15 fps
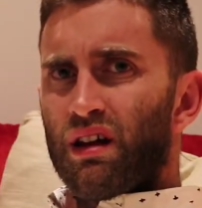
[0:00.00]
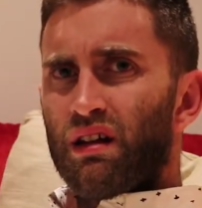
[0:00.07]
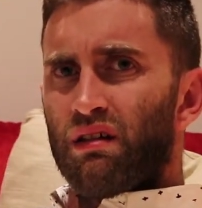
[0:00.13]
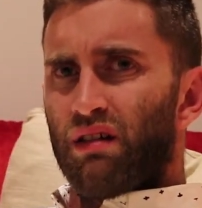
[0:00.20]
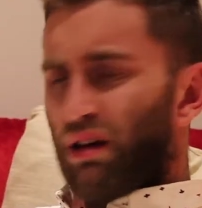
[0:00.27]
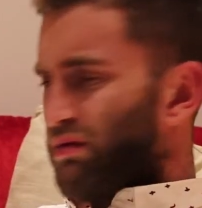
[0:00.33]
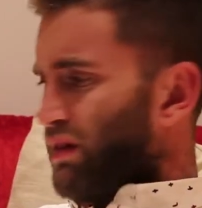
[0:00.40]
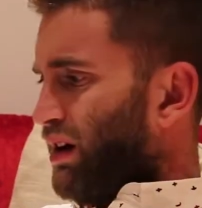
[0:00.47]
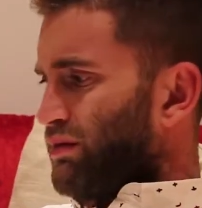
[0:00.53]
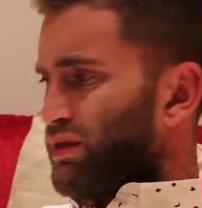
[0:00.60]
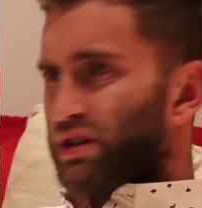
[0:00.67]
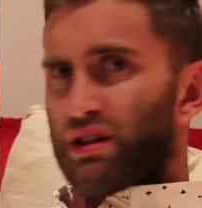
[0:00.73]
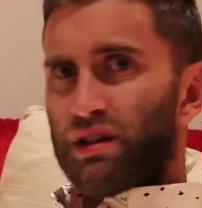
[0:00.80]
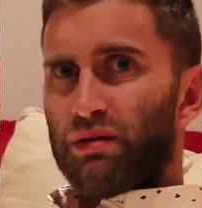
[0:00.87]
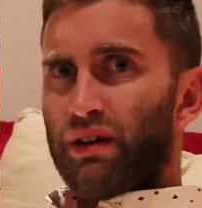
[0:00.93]
Come on. I'm
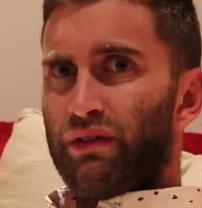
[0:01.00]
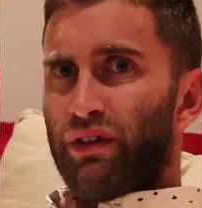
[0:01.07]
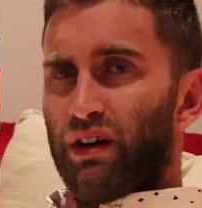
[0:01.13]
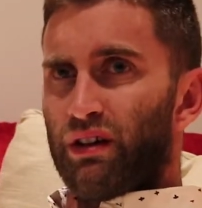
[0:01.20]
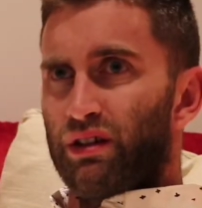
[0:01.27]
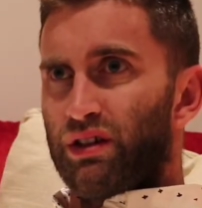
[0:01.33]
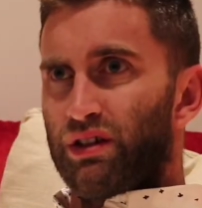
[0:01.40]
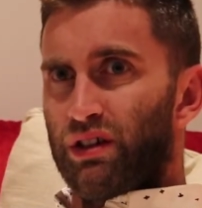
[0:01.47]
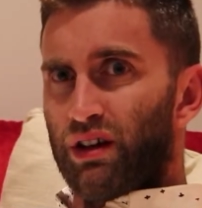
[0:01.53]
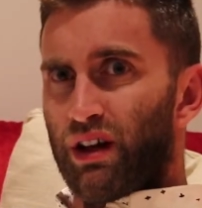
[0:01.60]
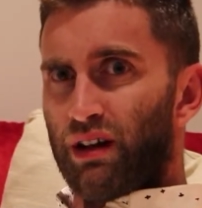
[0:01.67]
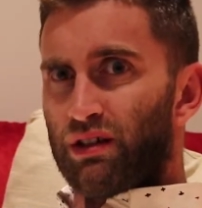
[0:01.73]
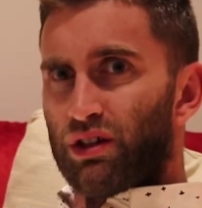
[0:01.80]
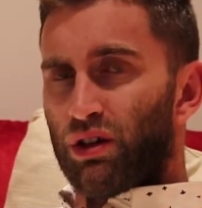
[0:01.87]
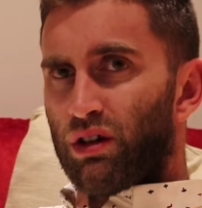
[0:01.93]
just on my phone because you
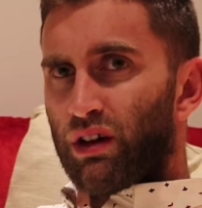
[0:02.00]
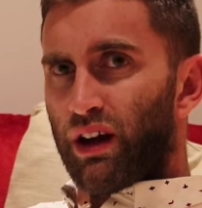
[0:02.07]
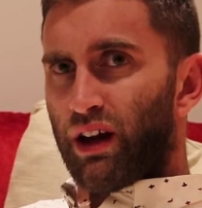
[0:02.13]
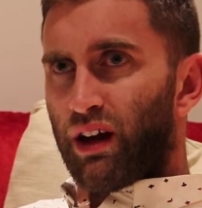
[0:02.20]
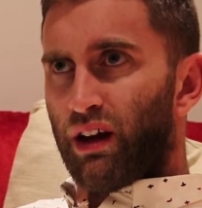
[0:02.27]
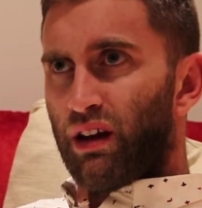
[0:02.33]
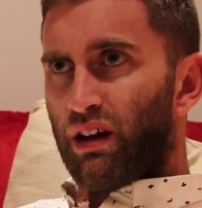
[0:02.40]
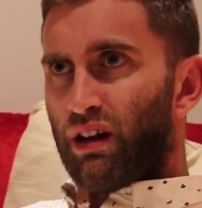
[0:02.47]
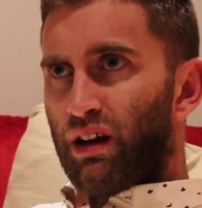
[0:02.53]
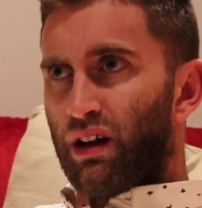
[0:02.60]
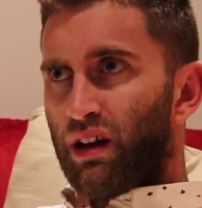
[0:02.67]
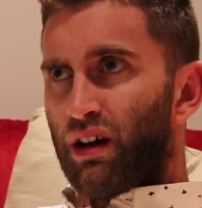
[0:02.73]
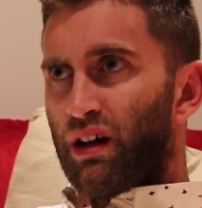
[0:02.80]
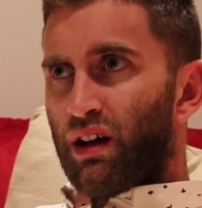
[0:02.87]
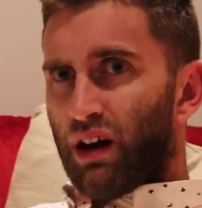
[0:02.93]
keep talking and
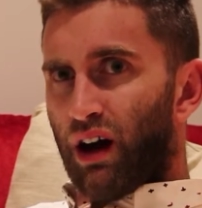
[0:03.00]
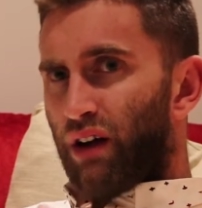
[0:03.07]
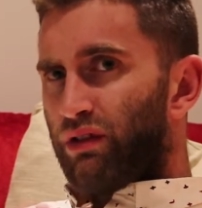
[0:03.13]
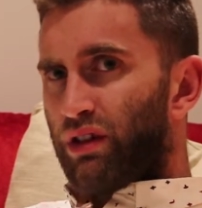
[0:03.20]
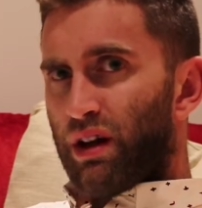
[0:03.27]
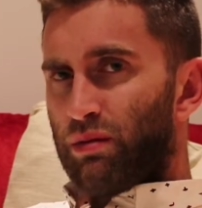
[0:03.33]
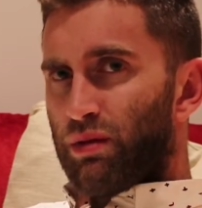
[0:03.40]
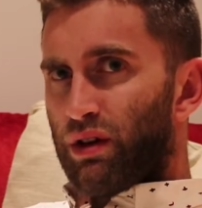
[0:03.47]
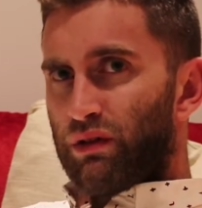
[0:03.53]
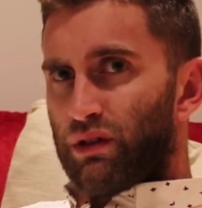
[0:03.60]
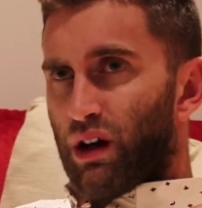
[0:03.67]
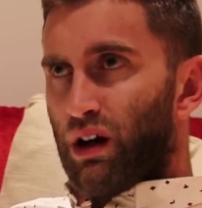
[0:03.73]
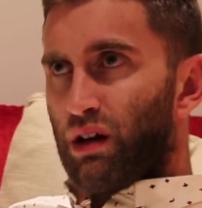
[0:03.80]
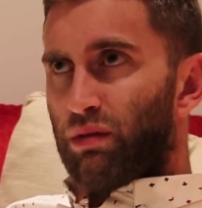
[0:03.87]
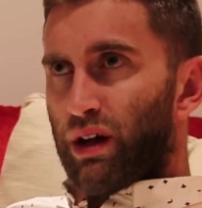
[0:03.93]
I've already moved
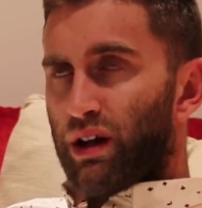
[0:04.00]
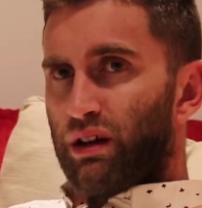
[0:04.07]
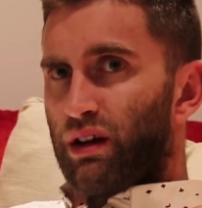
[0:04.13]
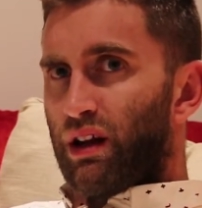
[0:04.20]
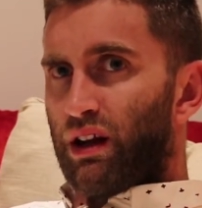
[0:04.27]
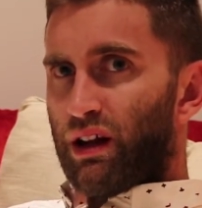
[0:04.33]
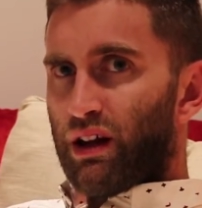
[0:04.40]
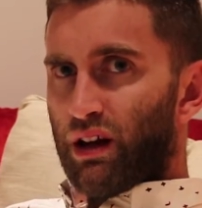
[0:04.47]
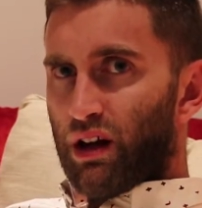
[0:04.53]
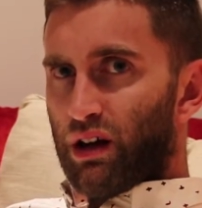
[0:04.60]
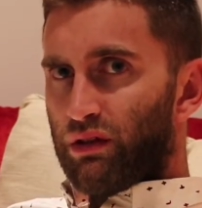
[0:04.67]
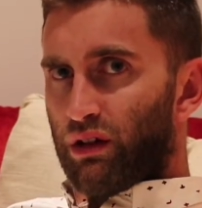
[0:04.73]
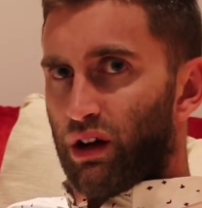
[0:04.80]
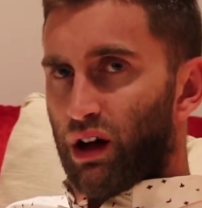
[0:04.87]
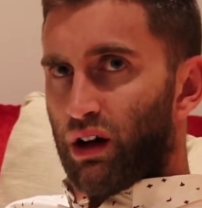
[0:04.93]
on, but you need to get
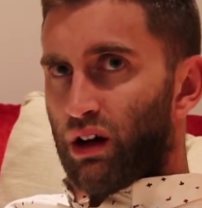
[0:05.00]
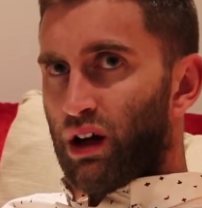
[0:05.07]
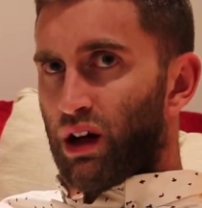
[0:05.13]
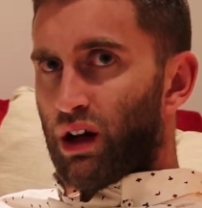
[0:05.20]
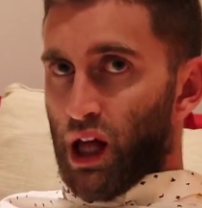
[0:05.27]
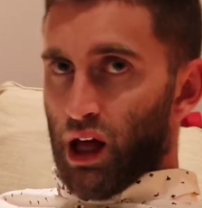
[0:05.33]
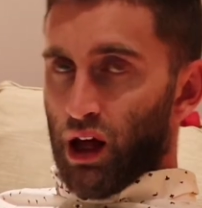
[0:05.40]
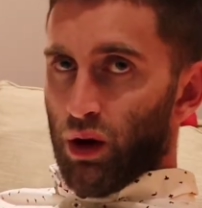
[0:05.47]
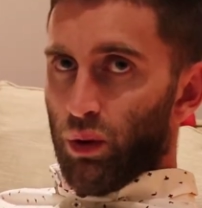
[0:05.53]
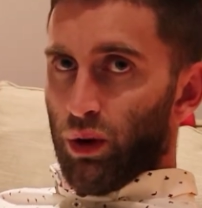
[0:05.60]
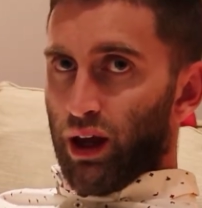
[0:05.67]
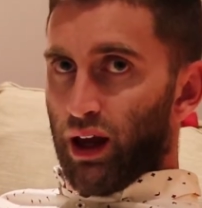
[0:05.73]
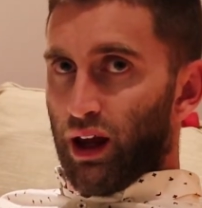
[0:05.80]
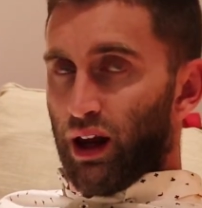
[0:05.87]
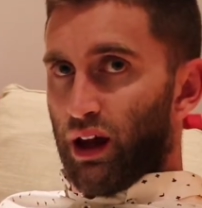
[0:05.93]
over it. We
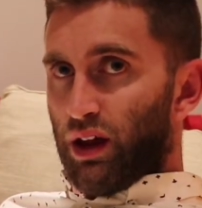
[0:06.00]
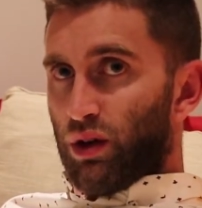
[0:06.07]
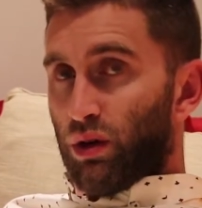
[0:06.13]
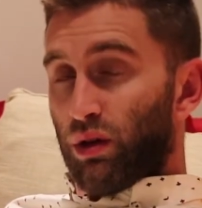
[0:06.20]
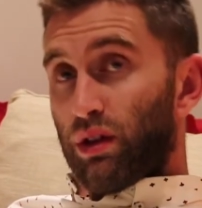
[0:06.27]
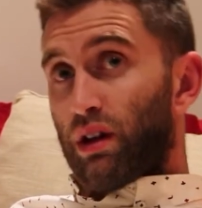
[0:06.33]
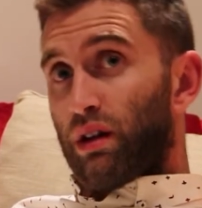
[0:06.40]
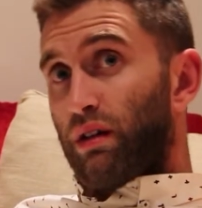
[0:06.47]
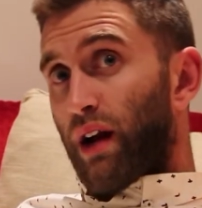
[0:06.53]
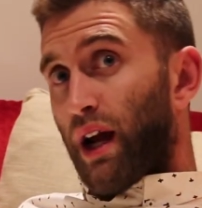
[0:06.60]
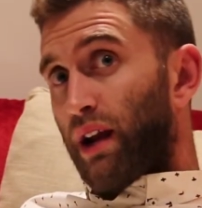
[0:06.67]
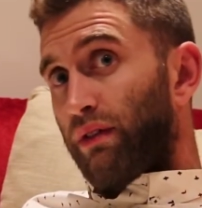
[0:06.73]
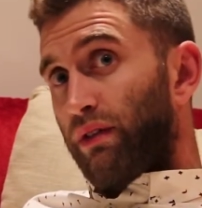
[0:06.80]
get it. You're the narrator